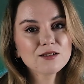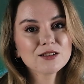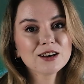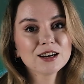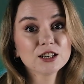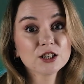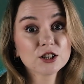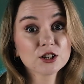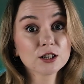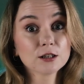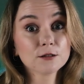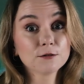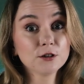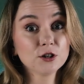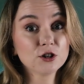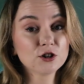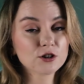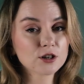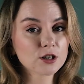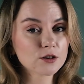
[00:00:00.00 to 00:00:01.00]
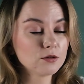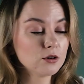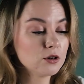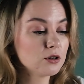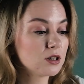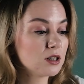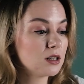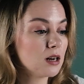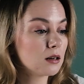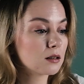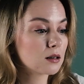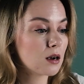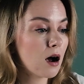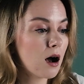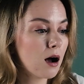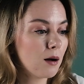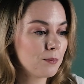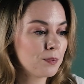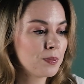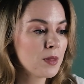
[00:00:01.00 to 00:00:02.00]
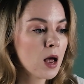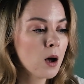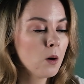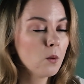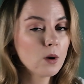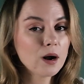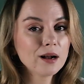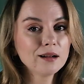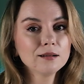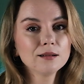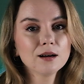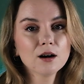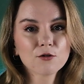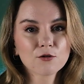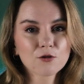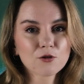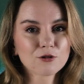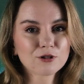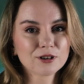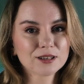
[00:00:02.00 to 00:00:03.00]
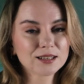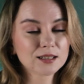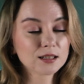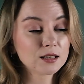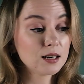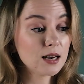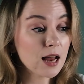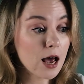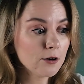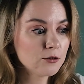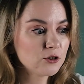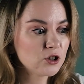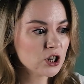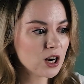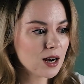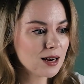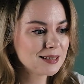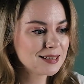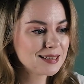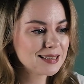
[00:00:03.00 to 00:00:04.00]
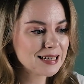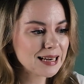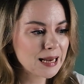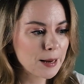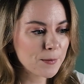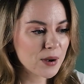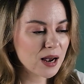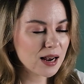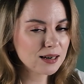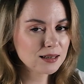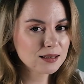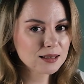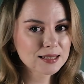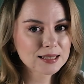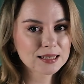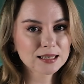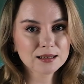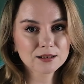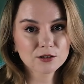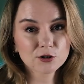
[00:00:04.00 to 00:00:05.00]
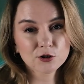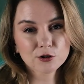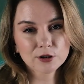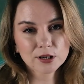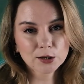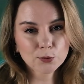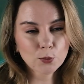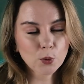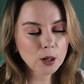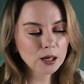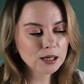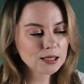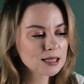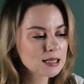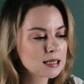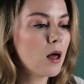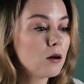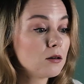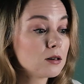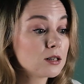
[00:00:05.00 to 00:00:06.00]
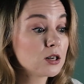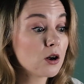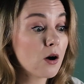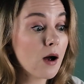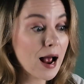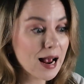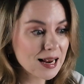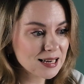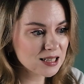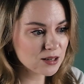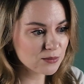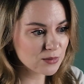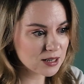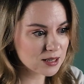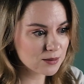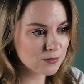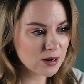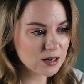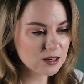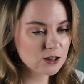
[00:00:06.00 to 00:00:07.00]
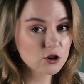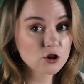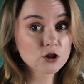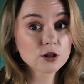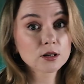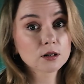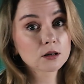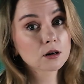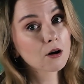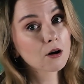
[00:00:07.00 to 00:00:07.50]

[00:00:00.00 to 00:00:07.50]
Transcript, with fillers: the additional features of User dot com. Well, of course, live chat, emails, triggered ones, also S M S messages and